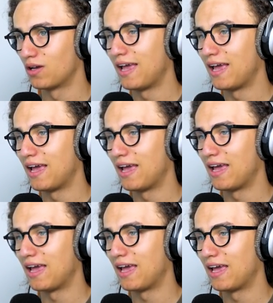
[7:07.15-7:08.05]

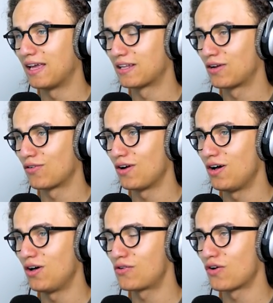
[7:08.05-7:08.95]
And
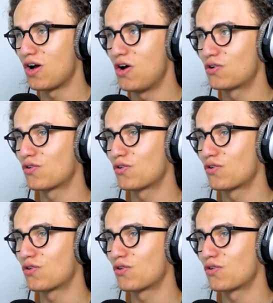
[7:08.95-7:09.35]
crawl, crawl,